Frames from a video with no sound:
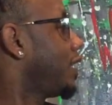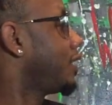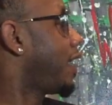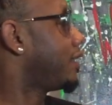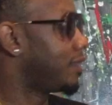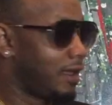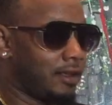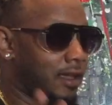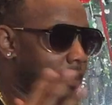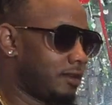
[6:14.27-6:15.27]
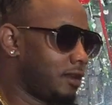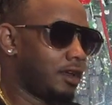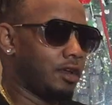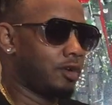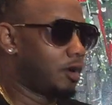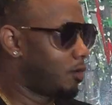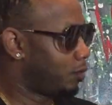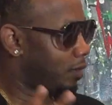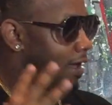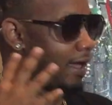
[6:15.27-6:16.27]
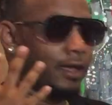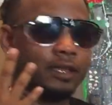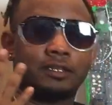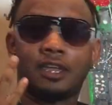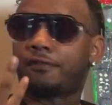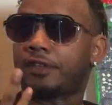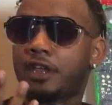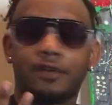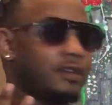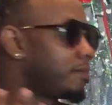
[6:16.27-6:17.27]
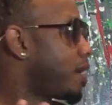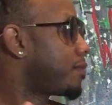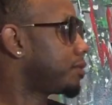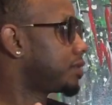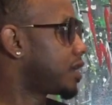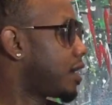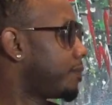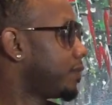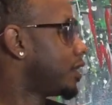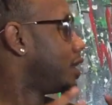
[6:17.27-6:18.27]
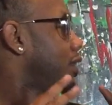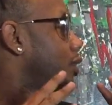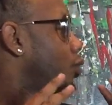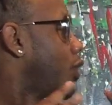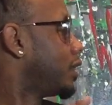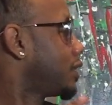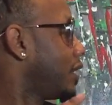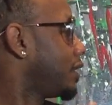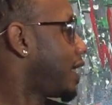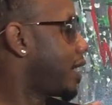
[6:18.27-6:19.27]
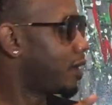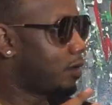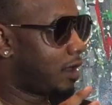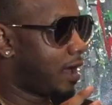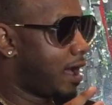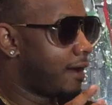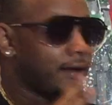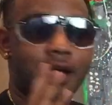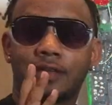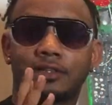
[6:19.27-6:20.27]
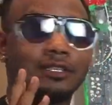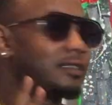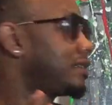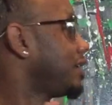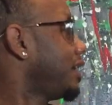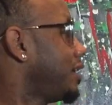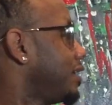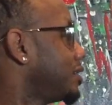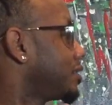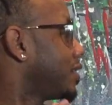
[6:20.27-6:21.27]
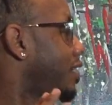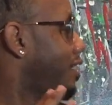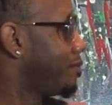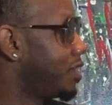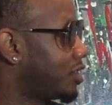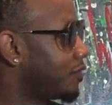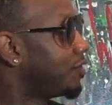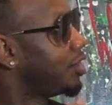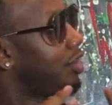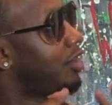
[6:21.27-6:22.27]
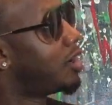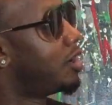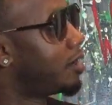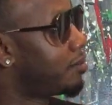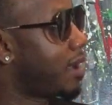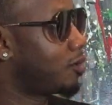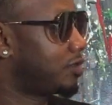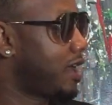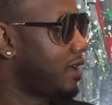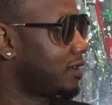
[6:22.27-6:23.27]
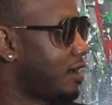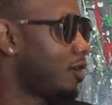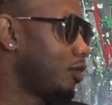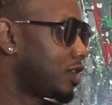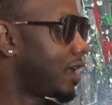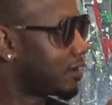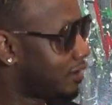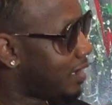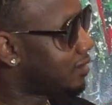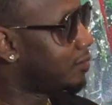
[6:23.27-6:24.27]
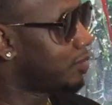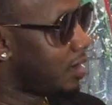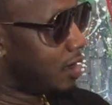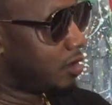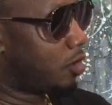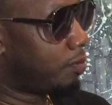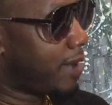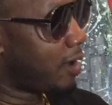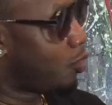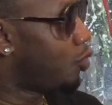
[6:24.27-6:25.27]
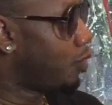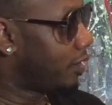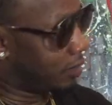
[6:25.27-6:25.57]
thing that and you know, definitely here in the pop-up shop, one thing that I've constantly seen is just the image of young Michael Jackson. I know you said that's something. No, Michael